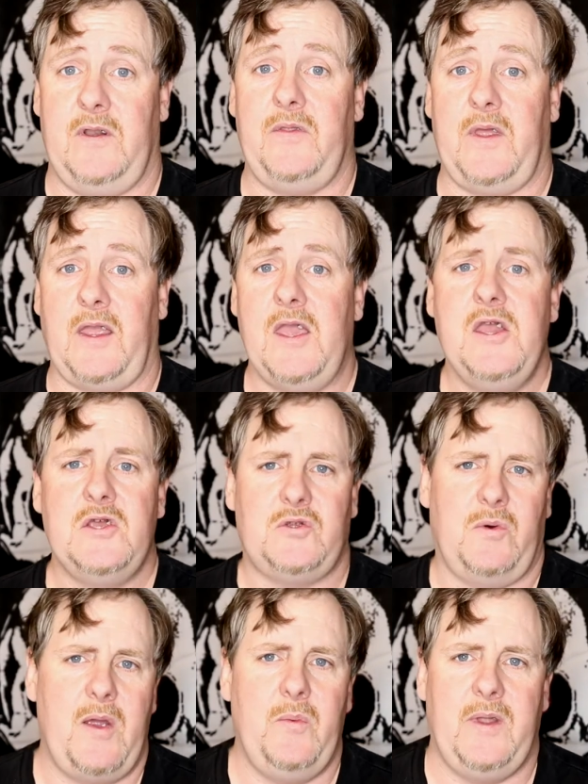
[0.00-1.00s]
or anything.
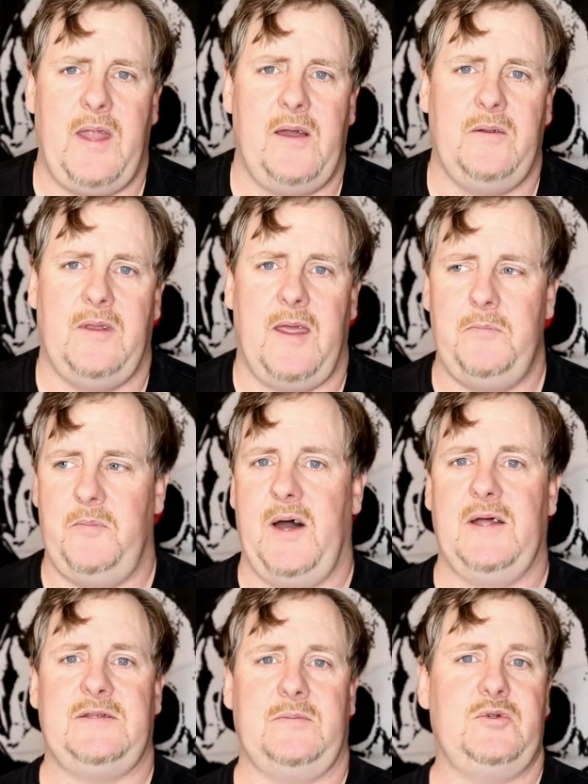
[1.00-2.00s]
So I went out and I
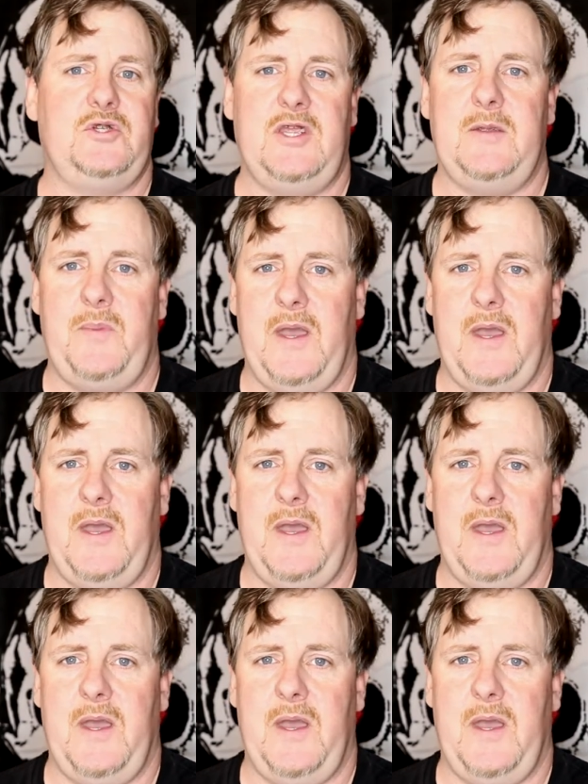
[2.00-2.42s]
bought some cheap